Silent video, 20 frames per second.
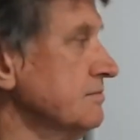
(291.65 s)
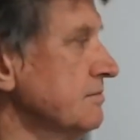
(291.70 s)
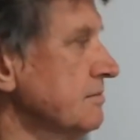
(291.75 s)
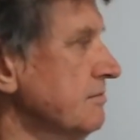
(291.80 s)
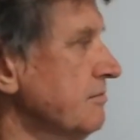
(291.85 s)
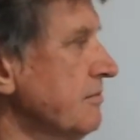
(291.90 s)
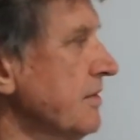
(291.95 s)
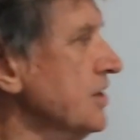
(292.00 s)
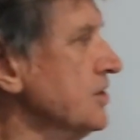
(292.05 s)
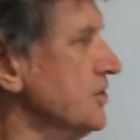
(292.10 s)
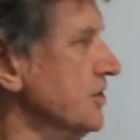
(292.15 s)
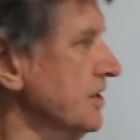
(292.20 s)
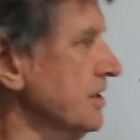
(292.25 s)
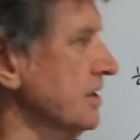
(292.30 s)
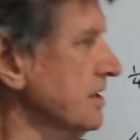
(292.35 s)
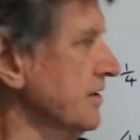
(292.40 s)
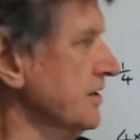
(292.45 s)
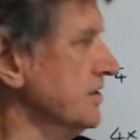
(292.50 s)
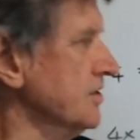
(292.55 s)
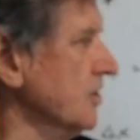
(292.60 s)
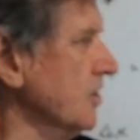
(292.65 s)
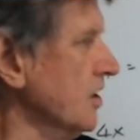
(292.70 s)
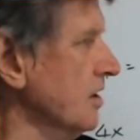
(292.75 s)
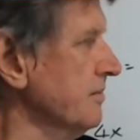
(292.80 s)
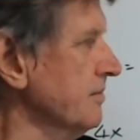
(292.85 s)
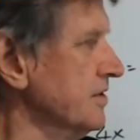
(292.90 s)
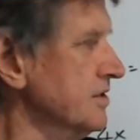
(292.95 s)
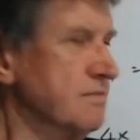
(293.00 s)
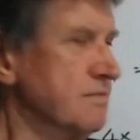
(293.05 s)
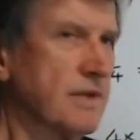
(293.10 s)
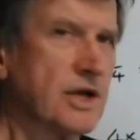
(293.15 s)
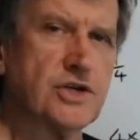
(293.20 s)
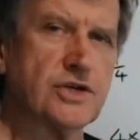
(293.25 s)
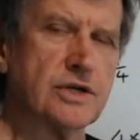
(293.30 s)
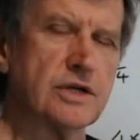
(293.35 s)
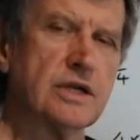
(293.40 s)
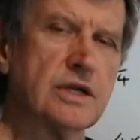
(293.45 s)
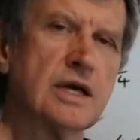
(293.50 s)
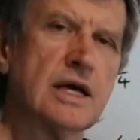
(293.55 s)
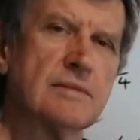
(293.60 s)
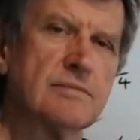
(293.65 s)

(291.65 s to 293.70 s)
measured, the time is measured